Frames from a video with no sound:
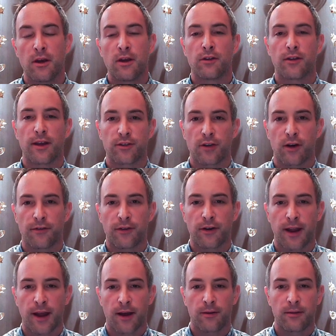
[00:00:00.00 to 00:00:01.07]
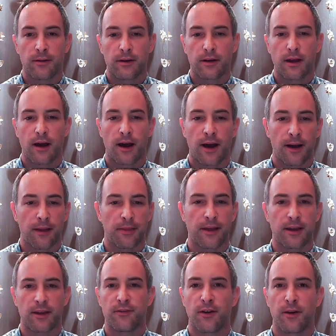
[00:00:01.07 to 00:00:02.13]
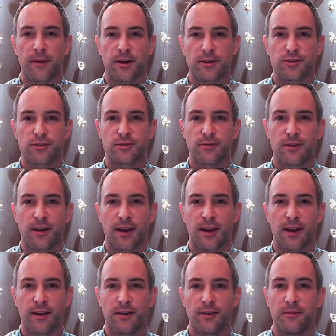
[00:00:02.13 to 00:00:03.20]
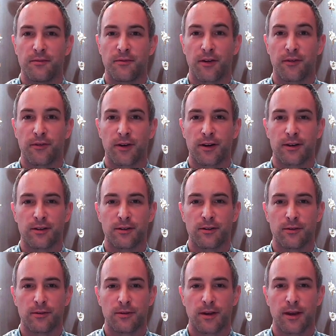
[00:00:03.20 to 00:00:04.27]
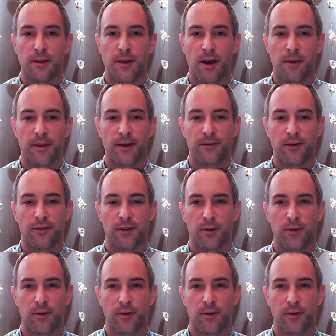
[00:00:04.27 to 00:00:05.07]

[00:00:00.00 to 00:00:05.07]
So that's all for now. Thank you very much, and feel free to email me if you have any